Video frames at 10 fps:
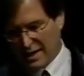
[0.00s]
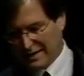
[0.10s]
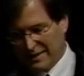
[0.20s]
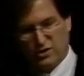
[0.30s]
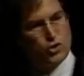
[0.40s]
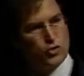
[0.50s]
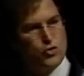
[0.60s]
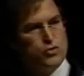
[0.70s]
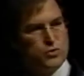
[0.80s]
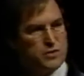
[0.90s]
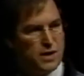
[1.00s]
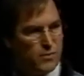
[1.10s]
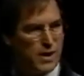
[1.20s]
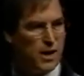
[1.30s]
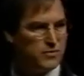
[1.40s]
And I'd encourage you to stay
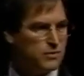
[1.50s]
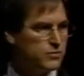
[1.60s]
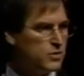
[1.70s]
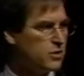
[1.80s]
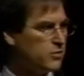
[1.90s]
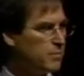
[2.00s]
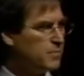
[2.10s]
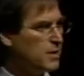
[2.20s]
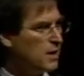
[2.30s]
around to hear them.